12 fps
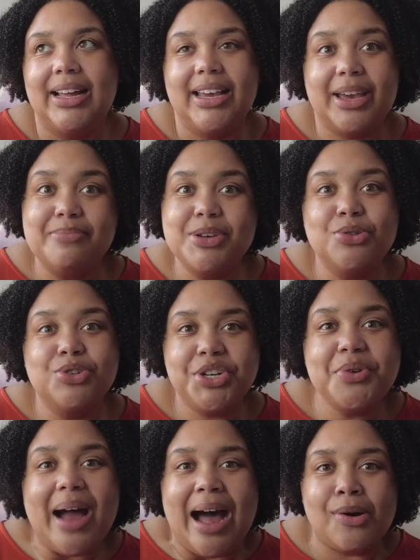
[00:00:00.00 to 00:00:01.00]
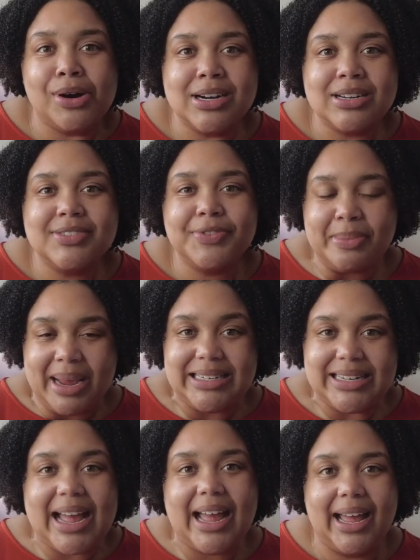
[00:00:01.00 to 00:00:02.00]
commute 2 hours for my
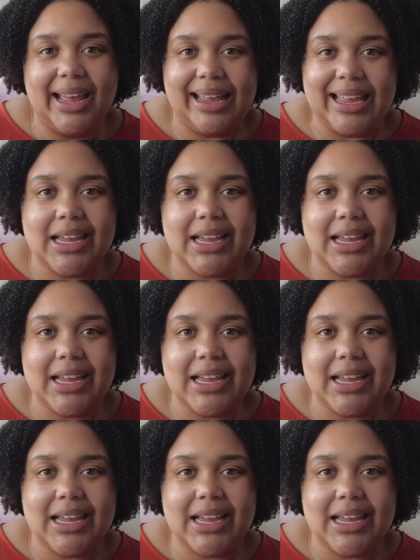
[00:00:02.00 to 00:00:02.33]
day,